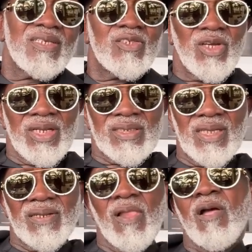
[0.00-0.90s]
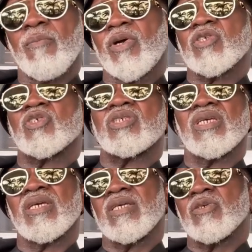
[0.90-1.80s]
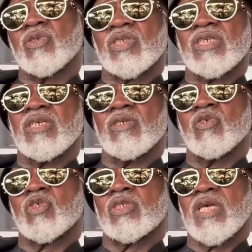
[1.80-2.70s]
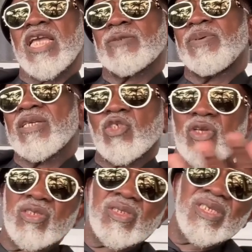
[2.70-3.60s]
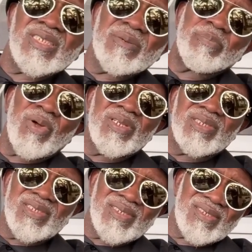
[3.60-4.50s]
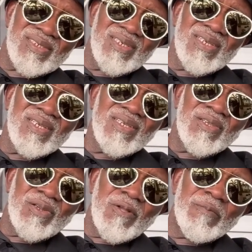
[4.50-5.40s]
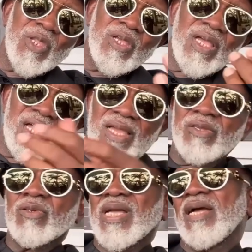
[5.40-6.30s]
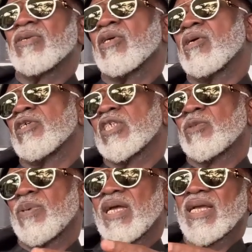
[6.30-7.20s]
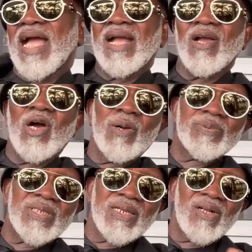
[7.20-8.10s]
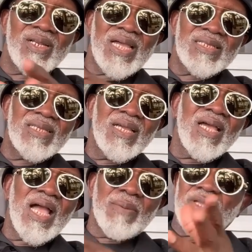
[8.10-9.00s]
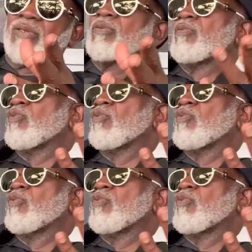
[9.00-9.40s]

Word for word: You understand? But you see, you see, you see, expect such things in politics. You know, uh, you can you expect gang ups and all that. I mean,